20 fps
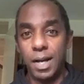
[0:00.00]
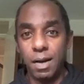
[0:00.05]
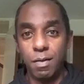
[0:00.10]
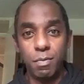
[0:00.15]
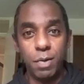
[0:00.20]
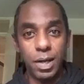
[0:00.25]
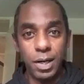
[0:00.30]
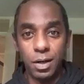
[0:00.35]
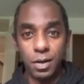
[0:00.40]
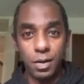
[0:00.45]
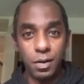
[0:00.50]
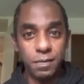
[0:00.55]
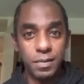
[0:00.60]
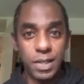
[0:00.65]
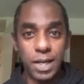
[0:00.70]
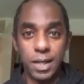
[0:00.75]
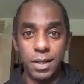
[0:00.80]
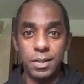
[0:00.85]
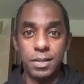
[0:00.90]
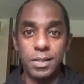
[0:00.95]
I really loved
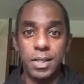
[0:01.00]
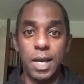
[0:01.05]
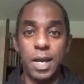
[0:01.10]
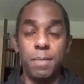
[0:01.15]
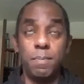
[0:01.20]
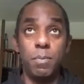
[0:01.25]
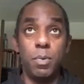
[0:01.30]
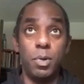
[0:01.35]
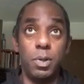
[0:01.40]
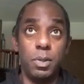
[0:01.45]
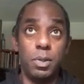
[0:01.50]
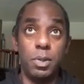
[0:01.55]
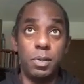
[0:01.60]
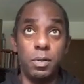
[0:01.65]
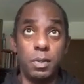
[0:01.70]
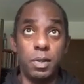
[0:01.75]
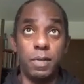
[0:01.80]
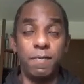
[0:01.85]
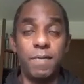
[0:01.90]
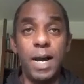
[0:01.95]
it at the time. But
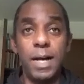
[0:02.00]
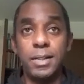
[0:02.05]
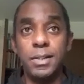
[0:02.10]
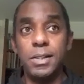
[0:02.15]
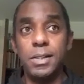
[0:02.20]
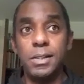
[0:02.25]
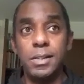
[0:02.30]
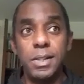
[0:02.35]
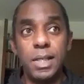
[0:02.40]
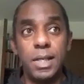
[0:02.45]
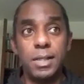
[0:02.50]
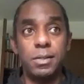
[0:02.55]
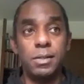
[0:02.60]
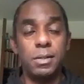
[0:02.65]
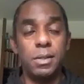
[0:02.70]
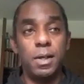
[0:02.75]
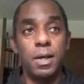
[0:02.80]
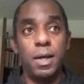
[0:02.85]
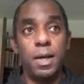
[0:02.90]
the fact is this,